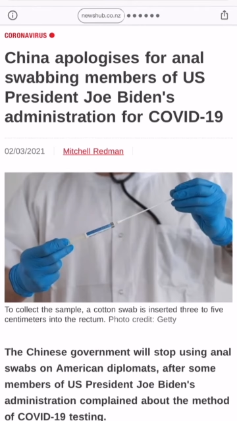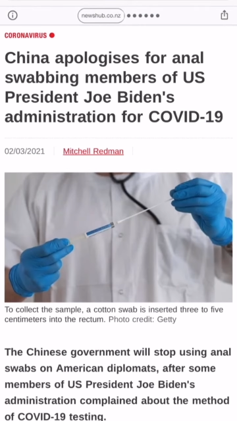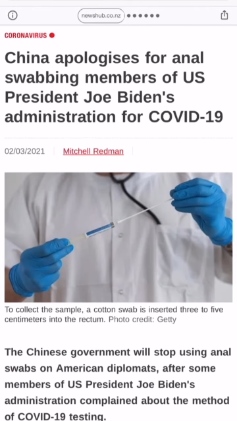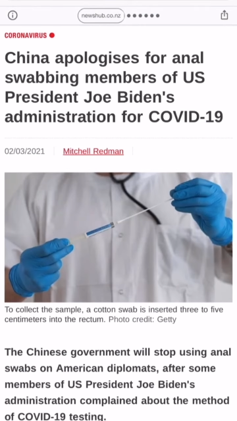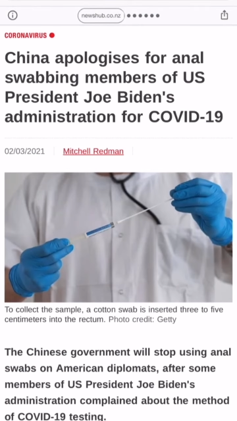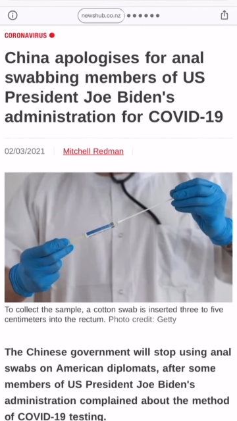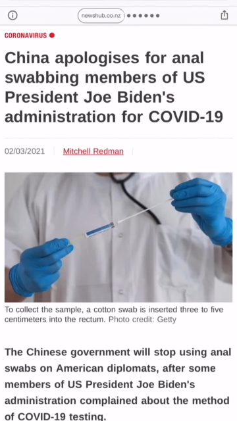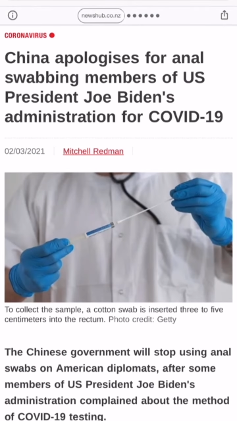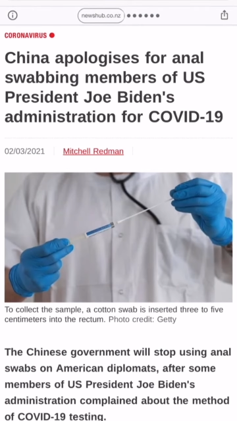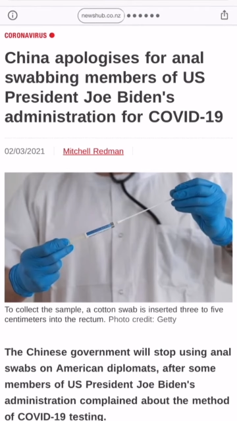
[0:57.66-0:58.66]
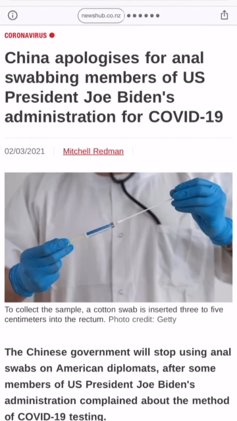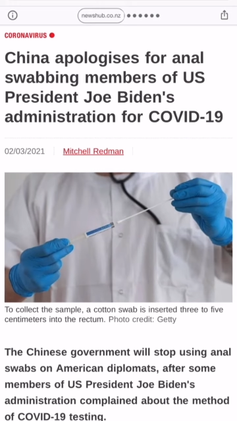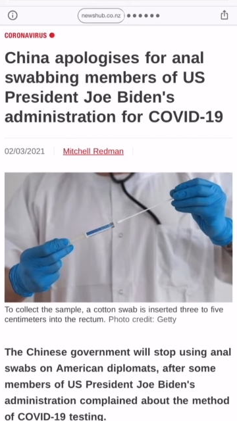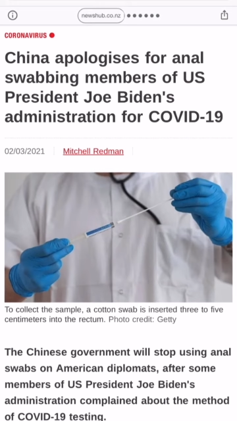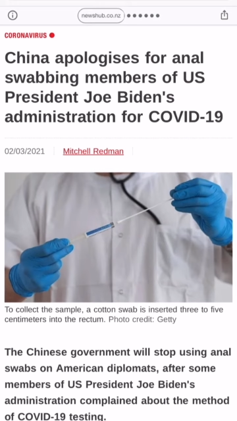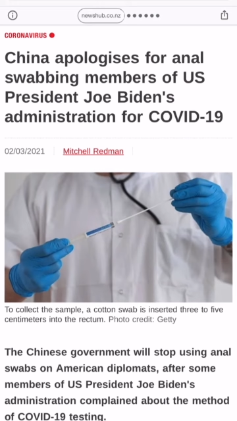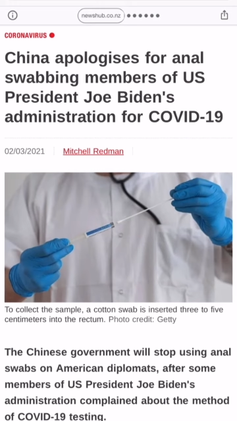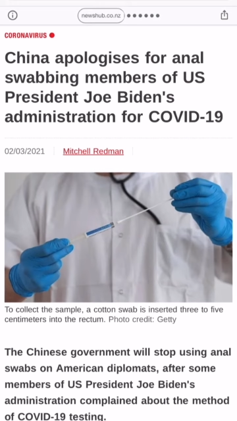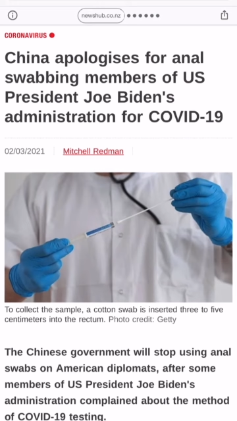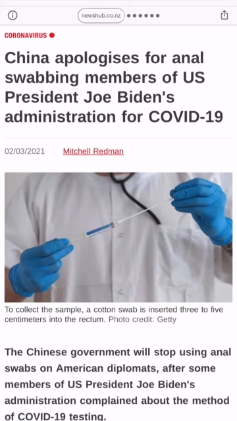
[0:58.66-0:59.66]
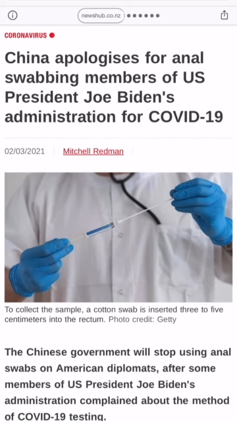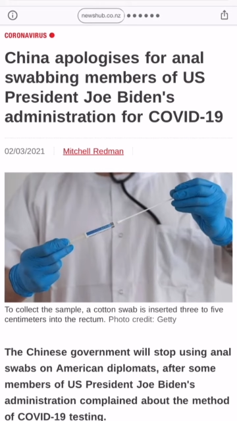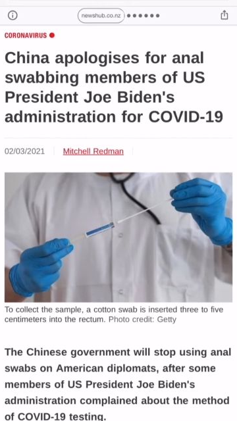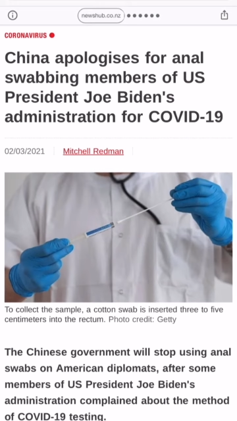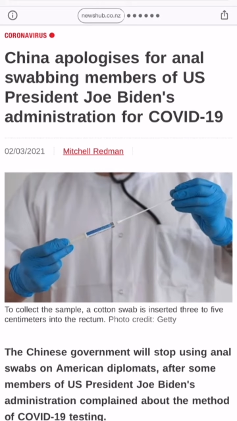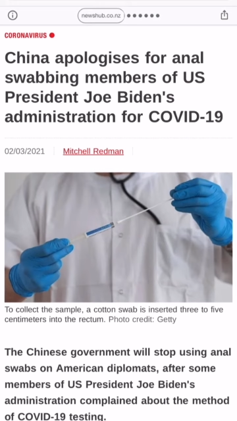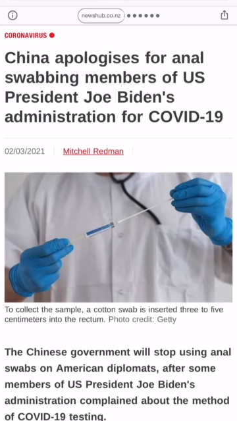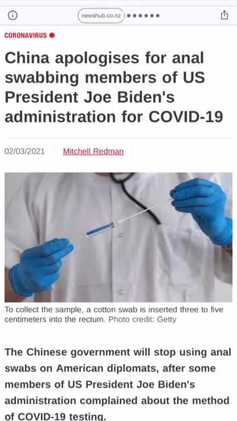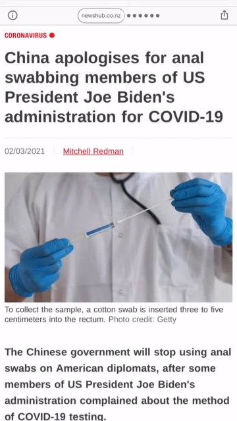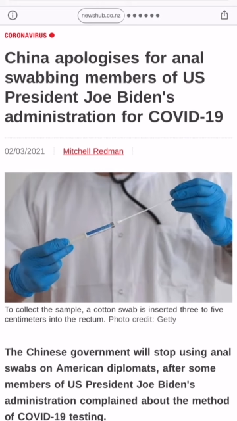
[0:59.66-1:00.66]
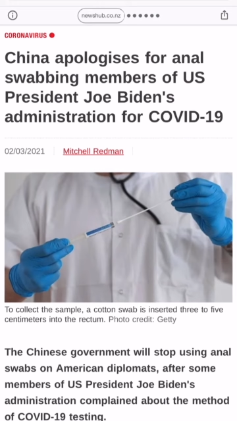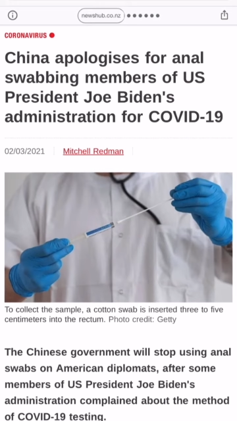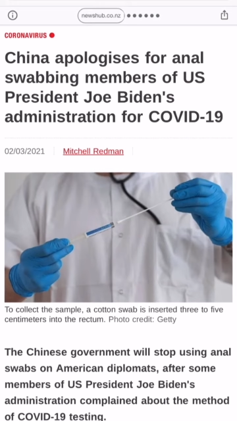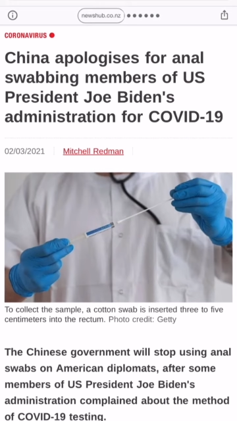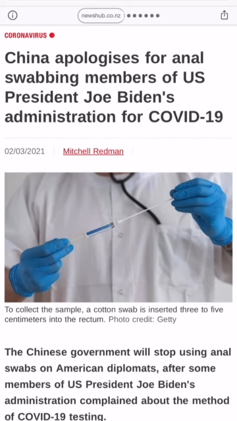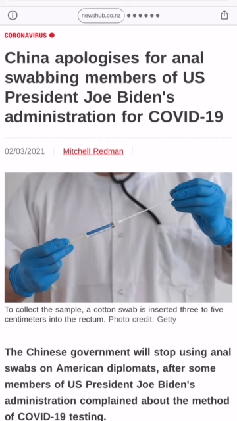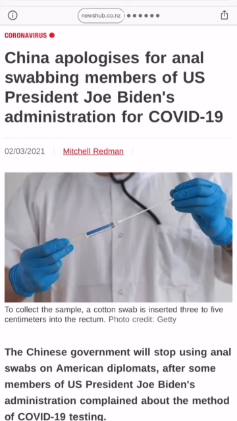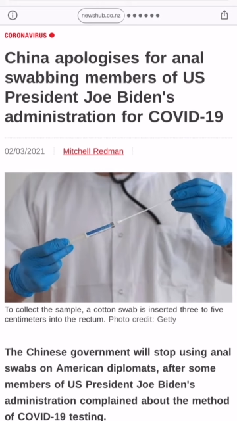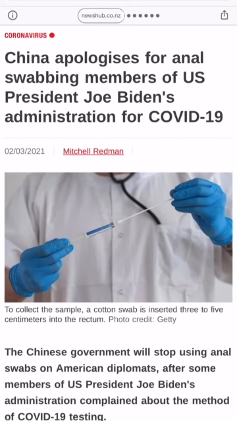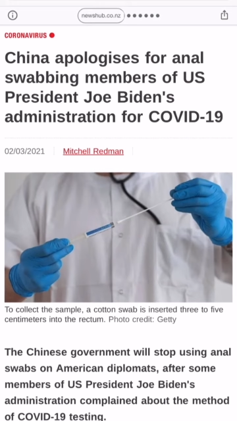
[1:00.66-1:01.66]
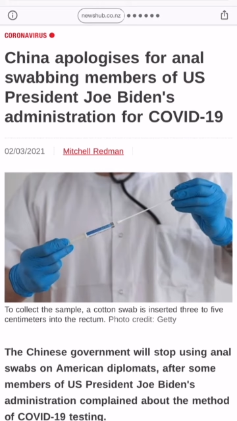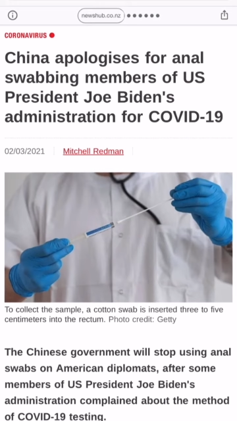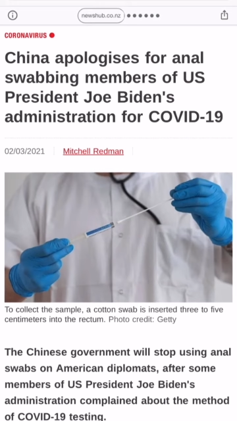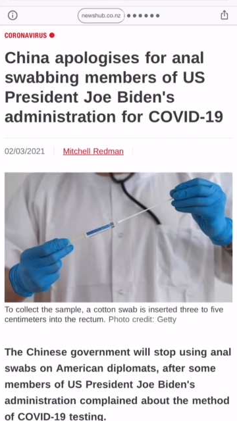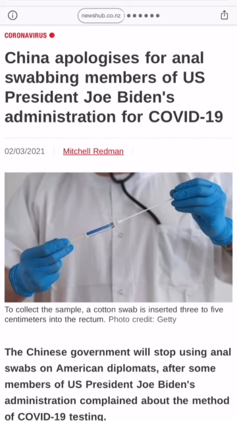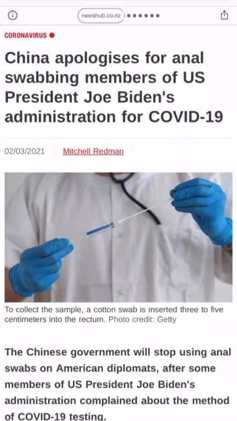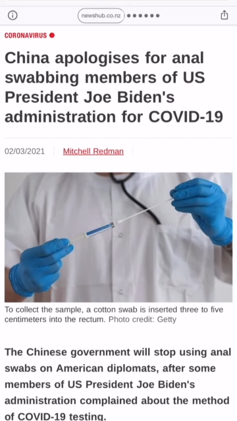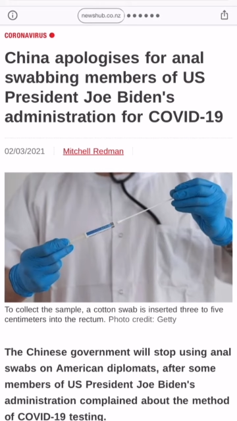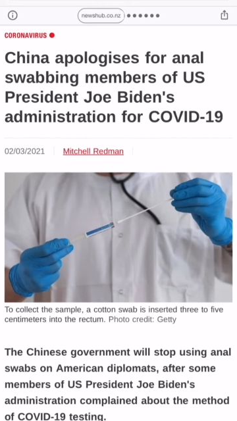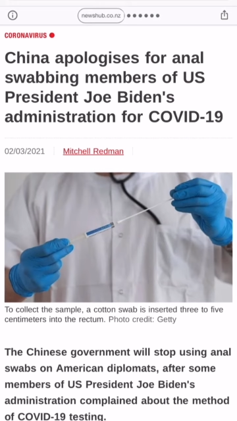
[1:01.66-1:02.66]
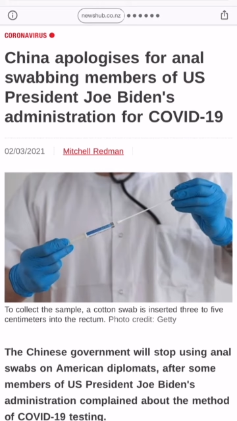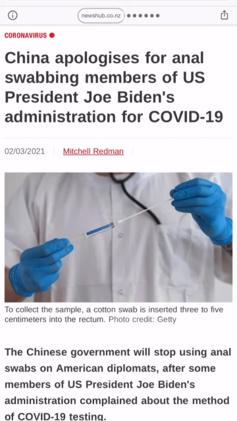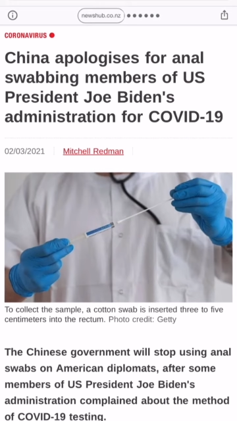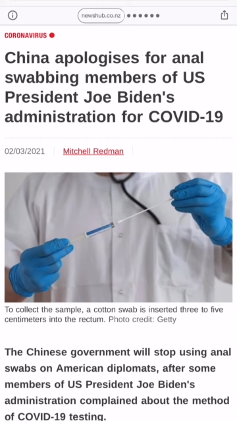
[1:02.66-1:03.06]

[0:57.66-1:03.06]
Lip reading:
(no speaker visible)